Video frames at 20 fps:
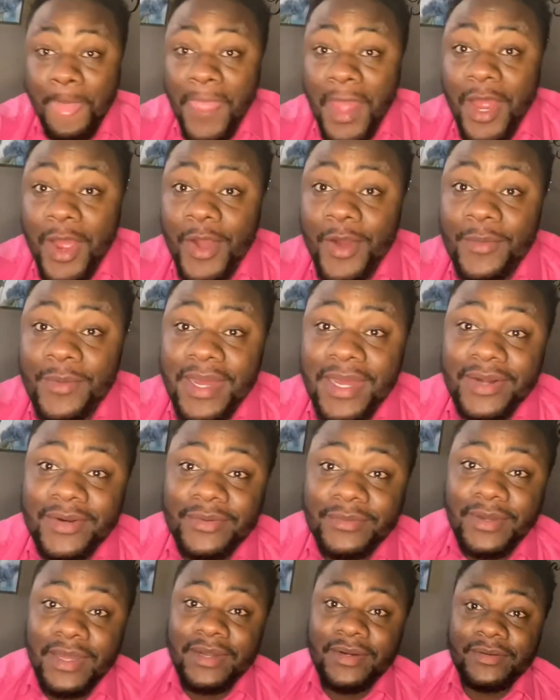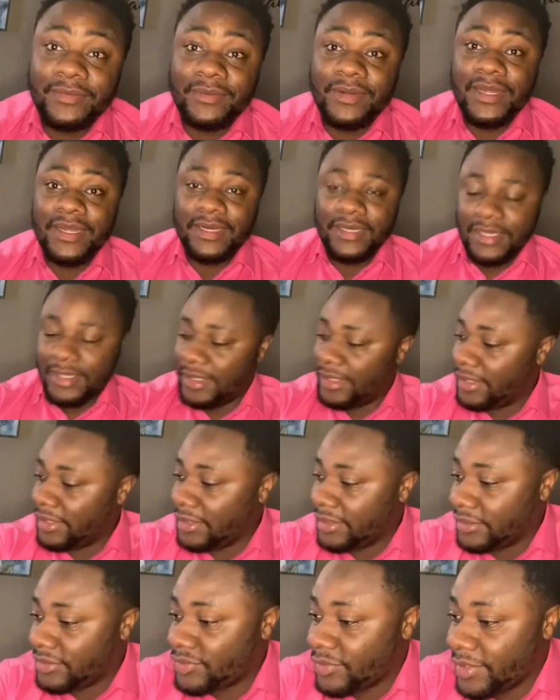All right.
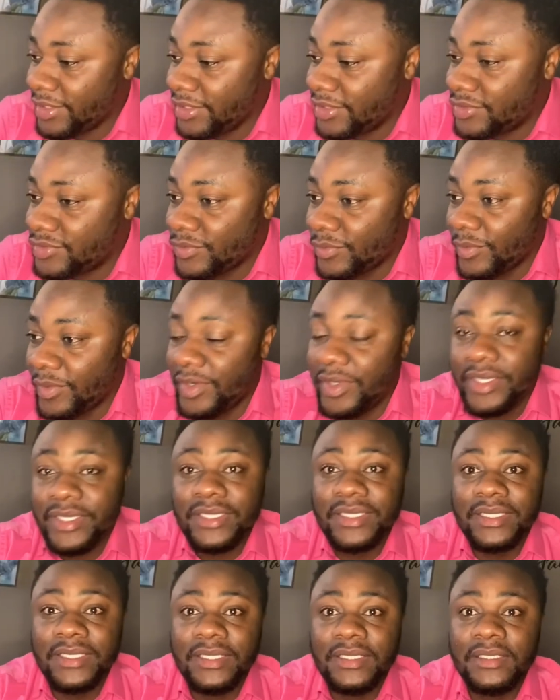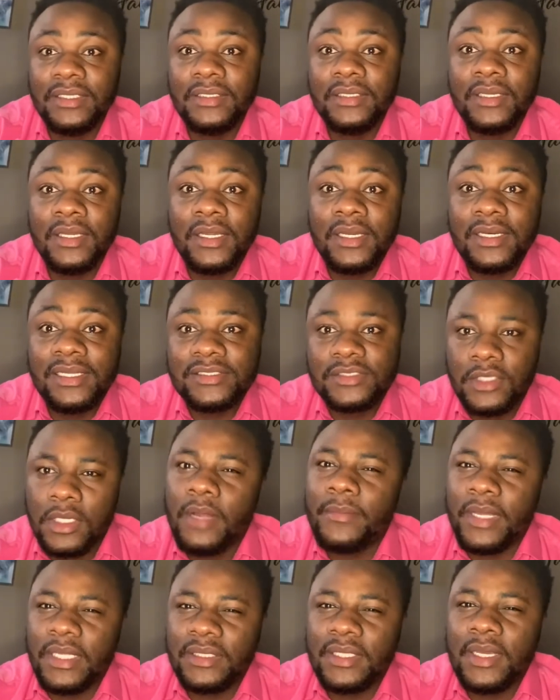2020. Let's talk
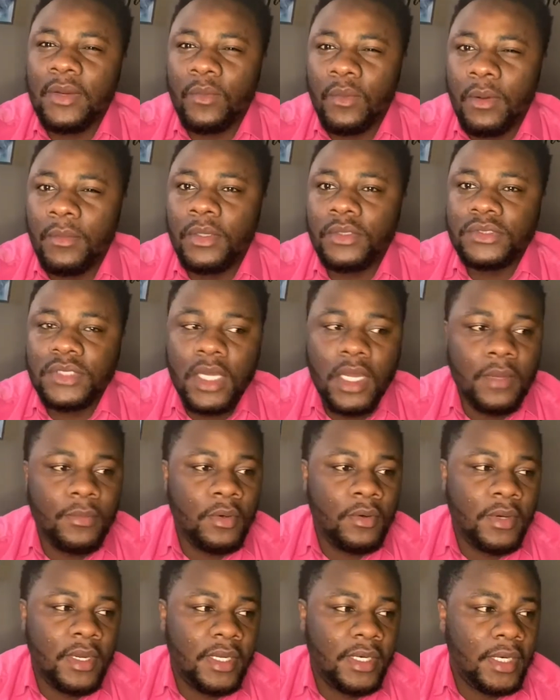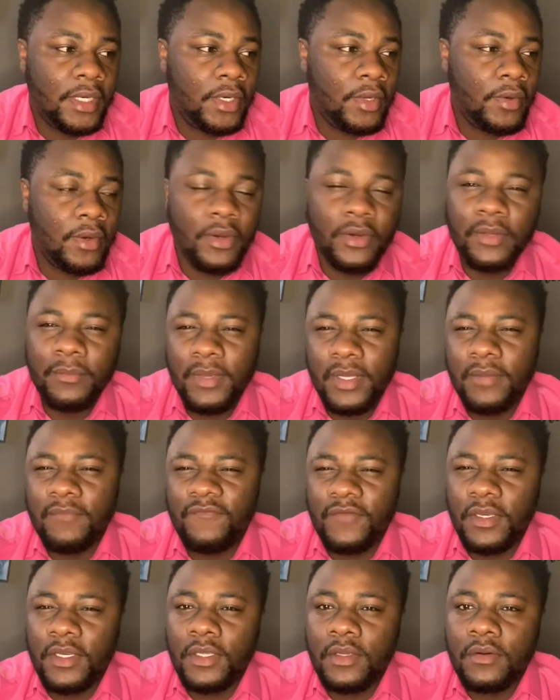about that one more time. All right. I know I already made a
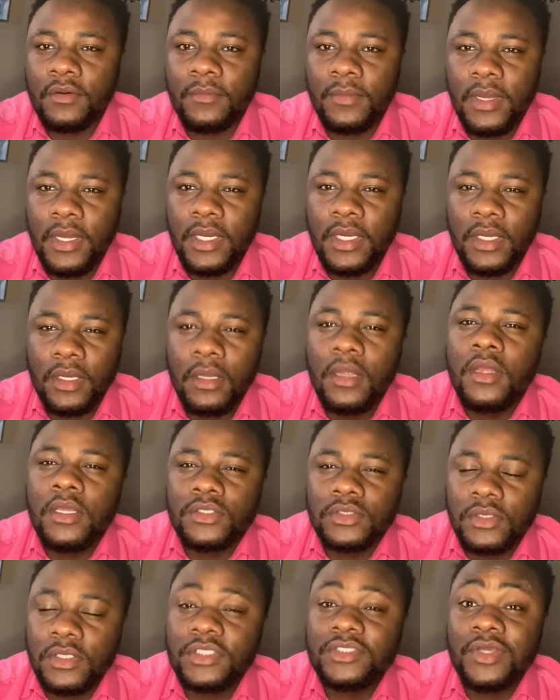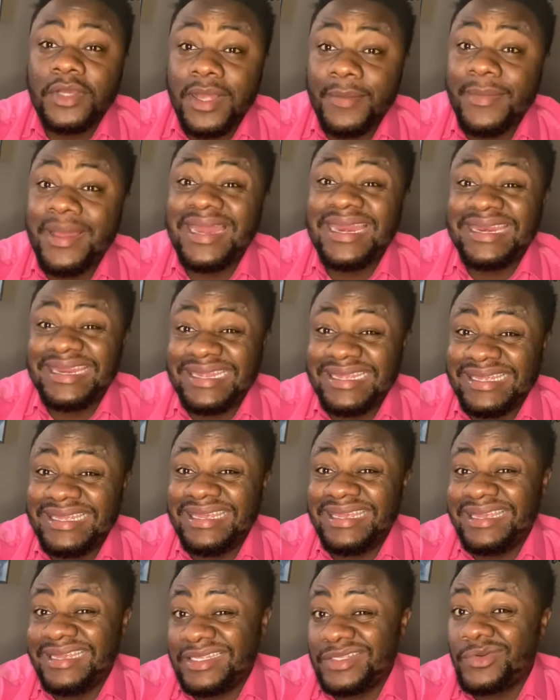video about it. So let's talk about it
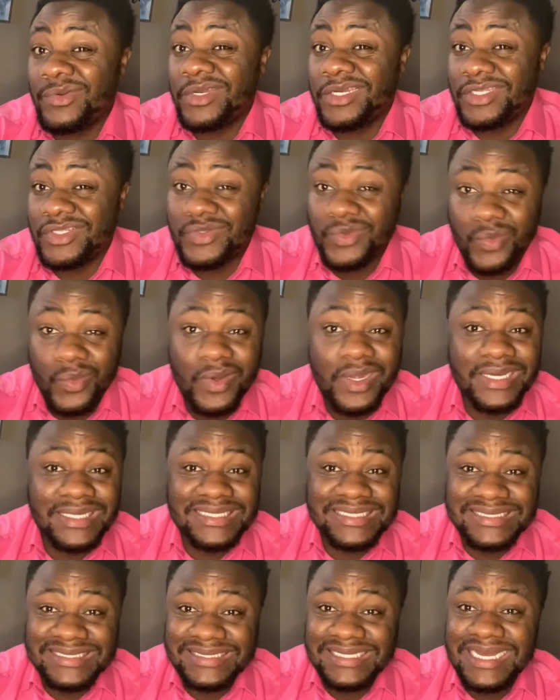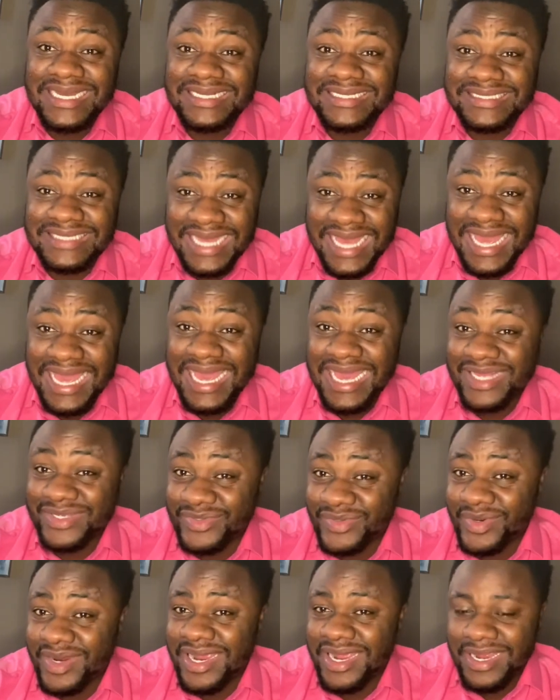again. 2020 sucks ass,
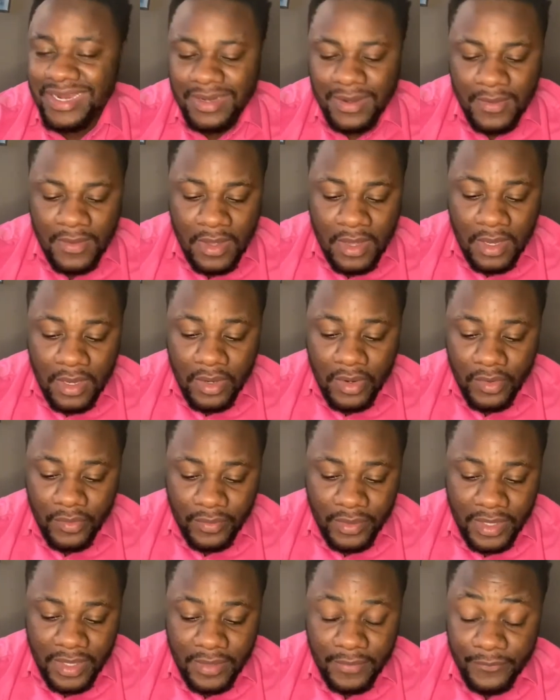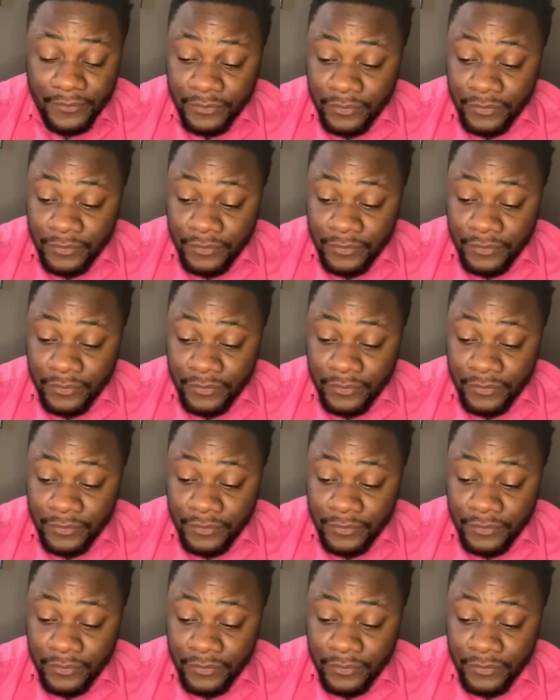right? All right.